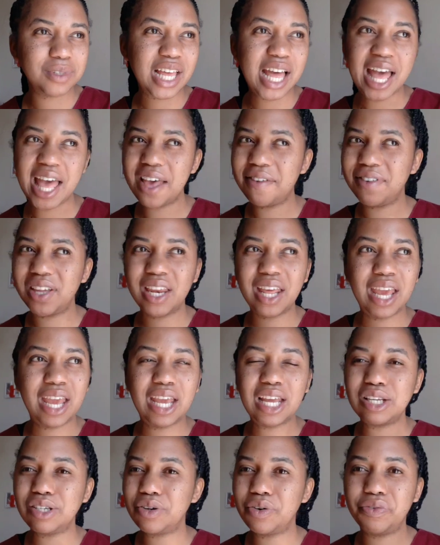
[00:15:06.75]
I haven't
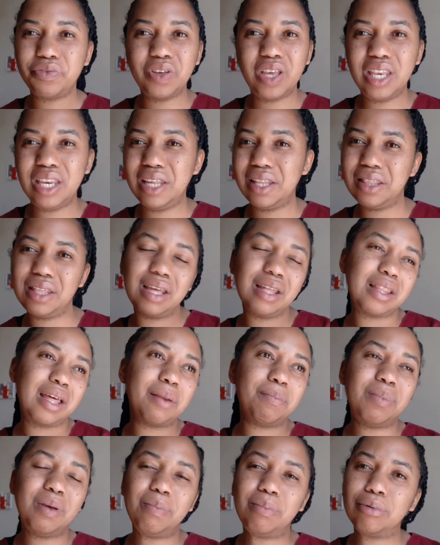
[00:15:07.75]
heard of anything
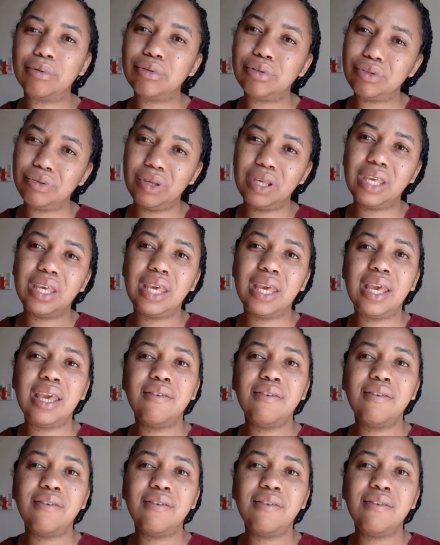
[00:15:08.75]
that people do here.